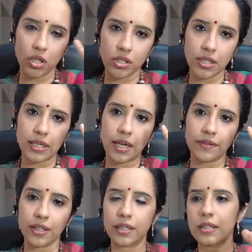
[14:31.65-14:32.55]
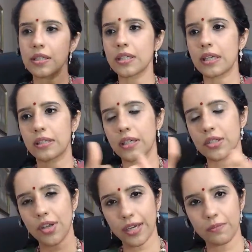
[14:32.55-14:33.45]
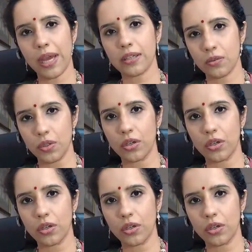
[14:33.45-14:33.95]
thoughts that have the energy that they attract matter,